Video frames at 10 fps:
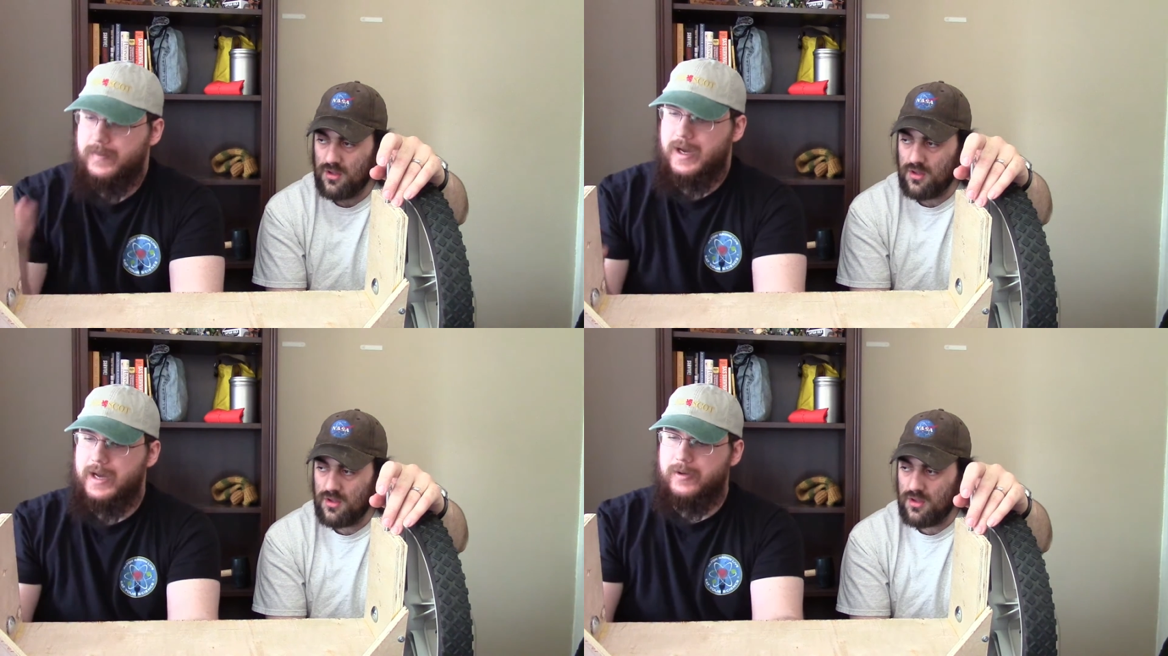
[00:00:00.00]

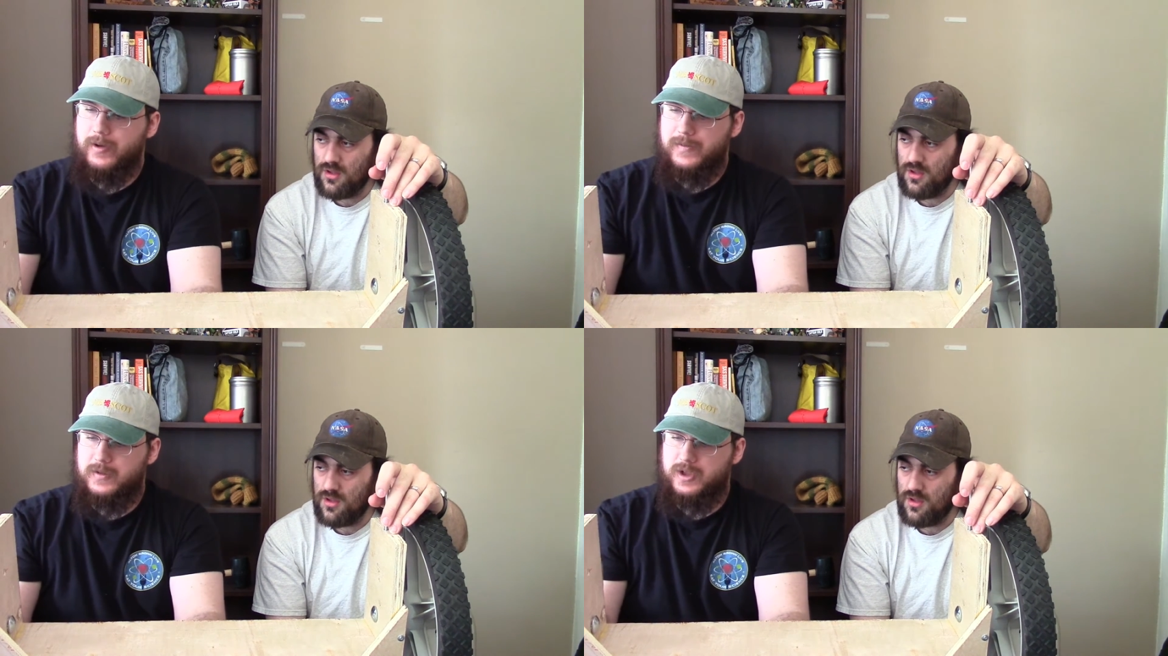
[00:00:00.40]
Speaker 1: I don't know
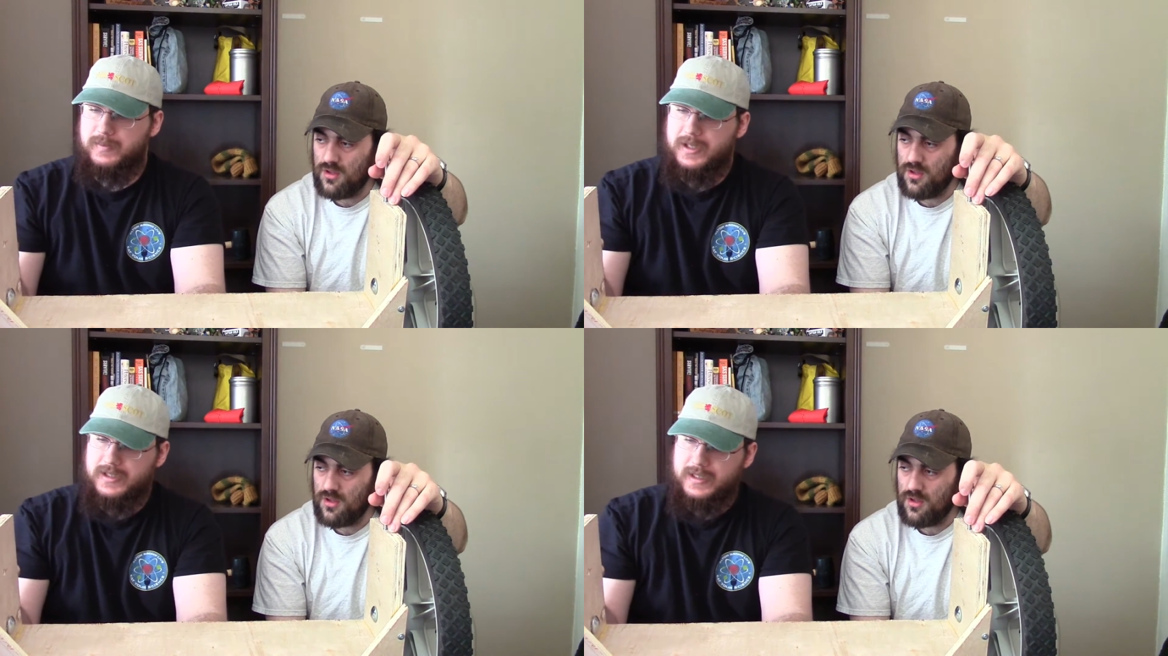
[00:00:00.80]
if it was just
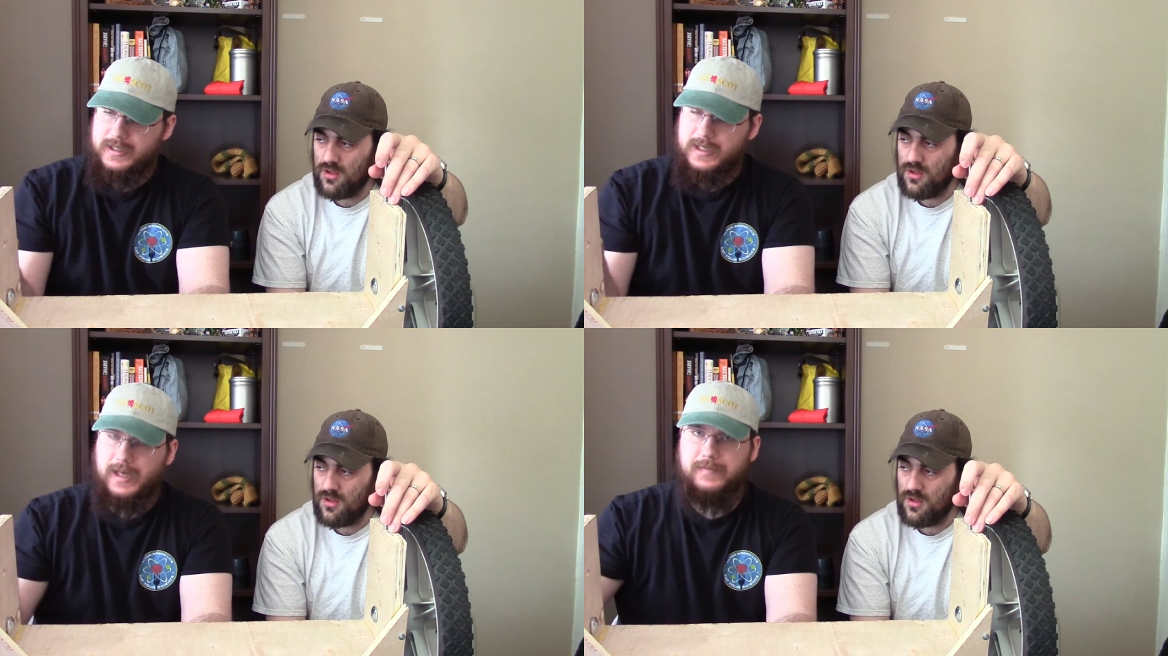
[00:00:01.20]
because of the
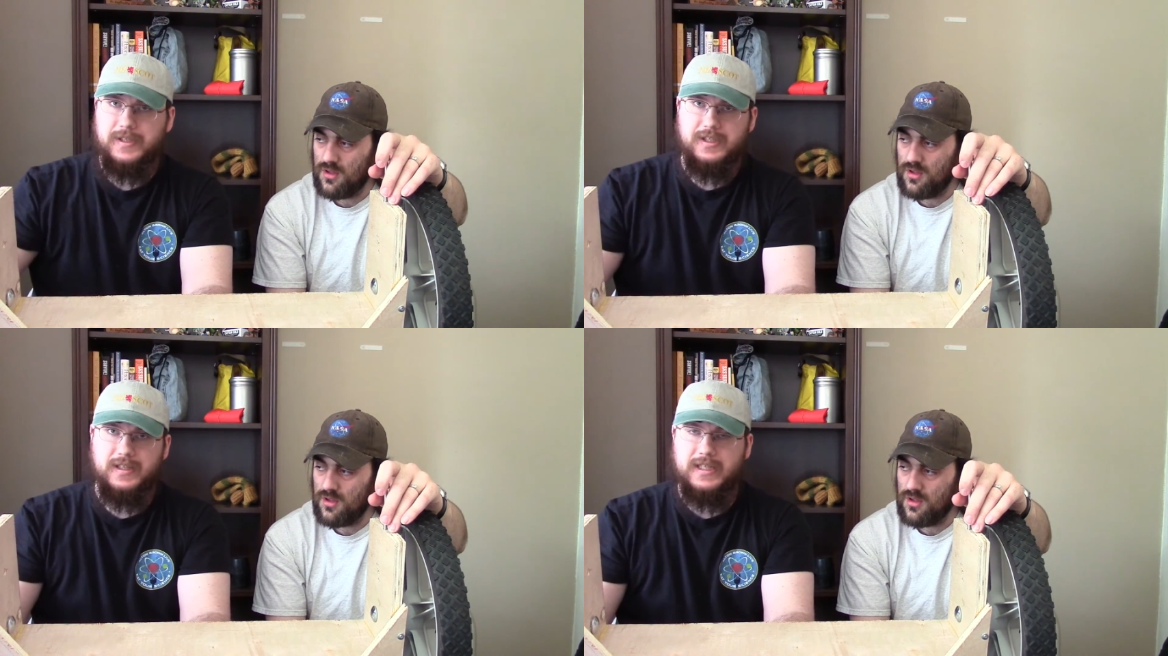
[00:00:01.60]

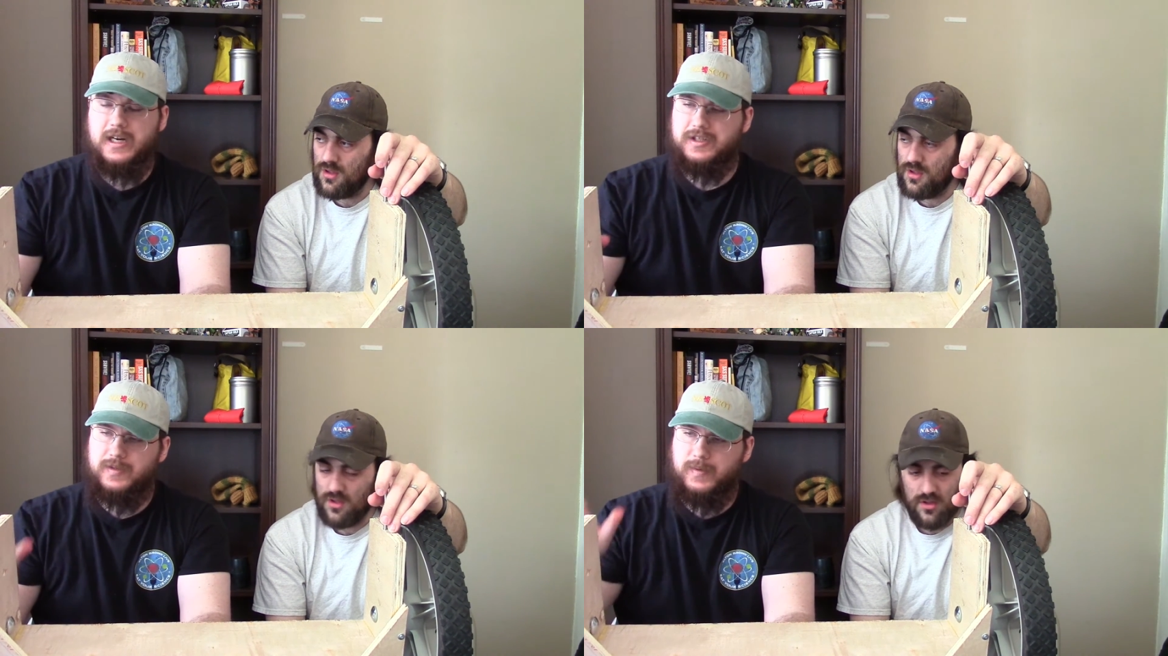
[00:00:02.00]
toughness of the
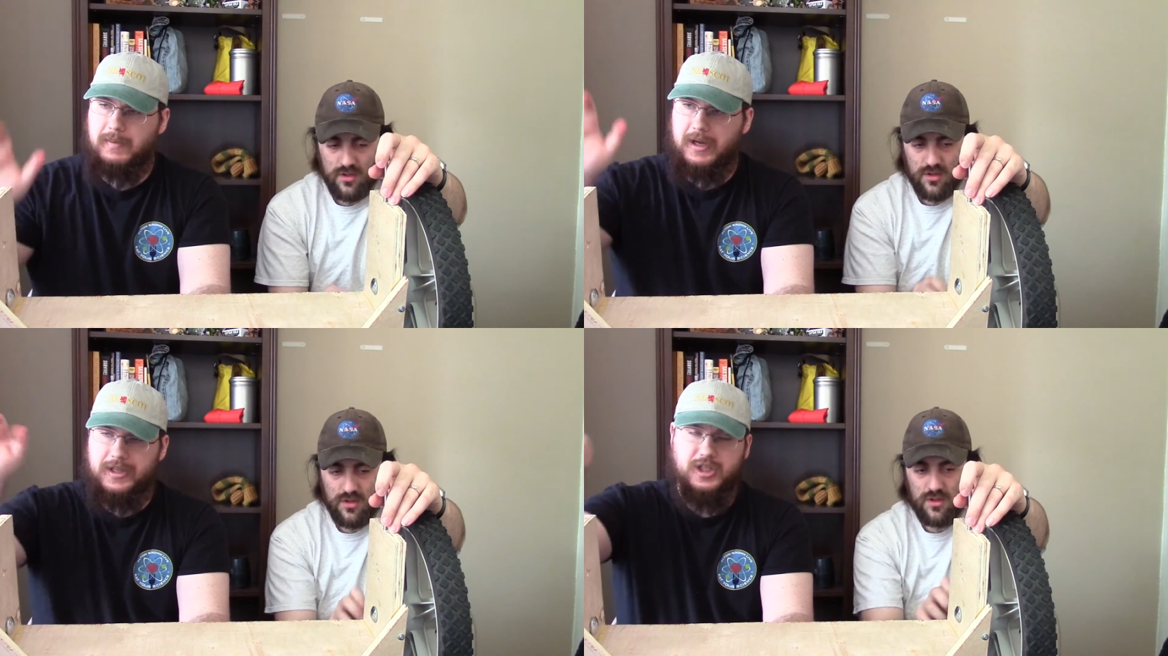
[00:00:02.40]
tires because we
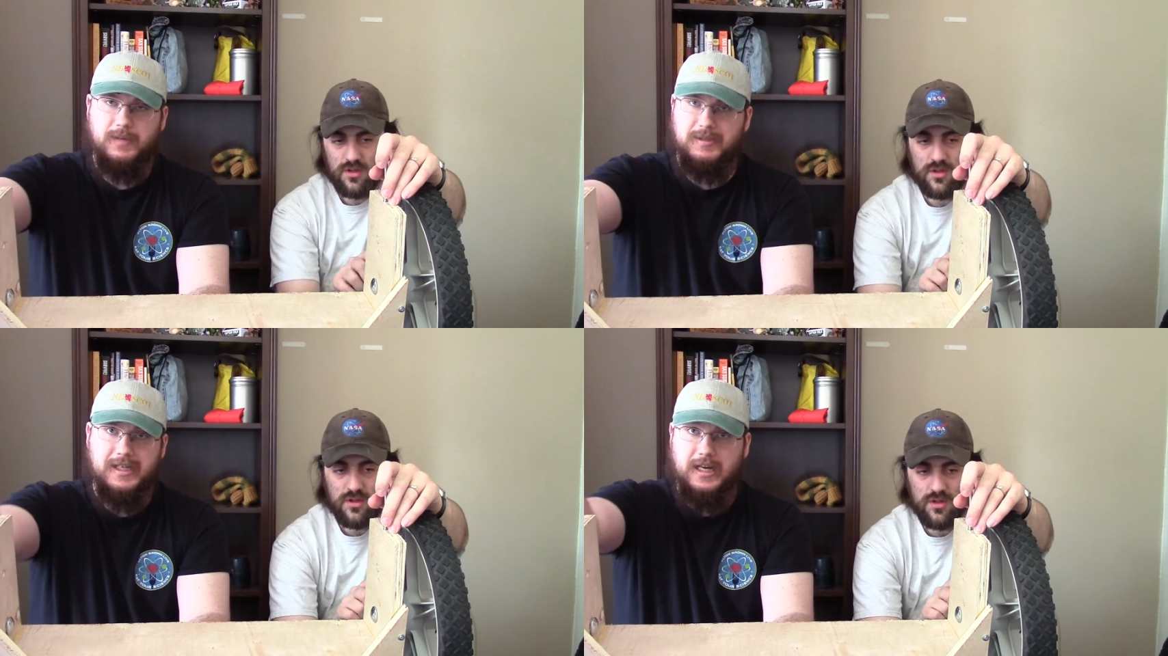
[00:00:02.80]
bought the
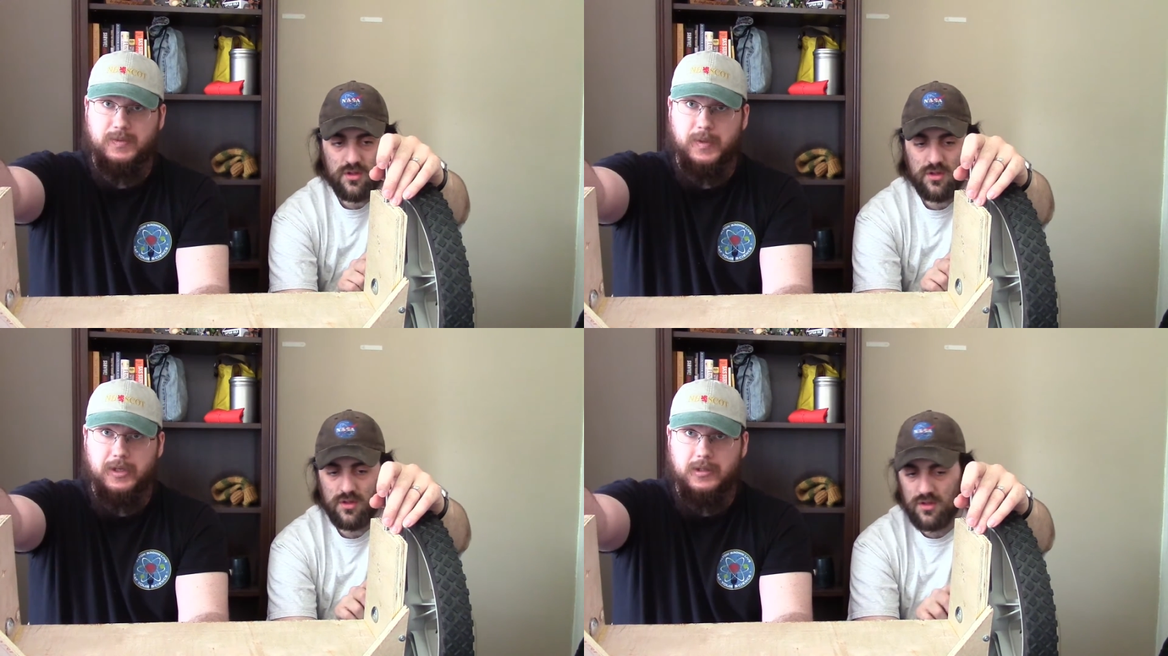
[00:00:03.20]
cheapest tires
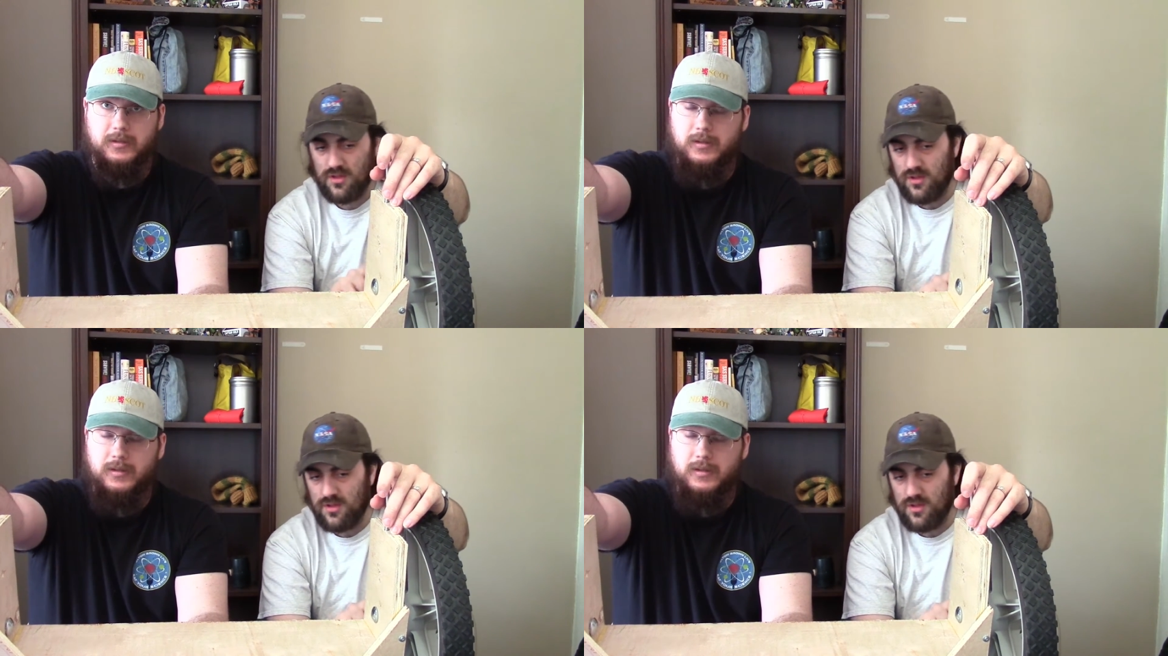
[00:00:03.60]
we could.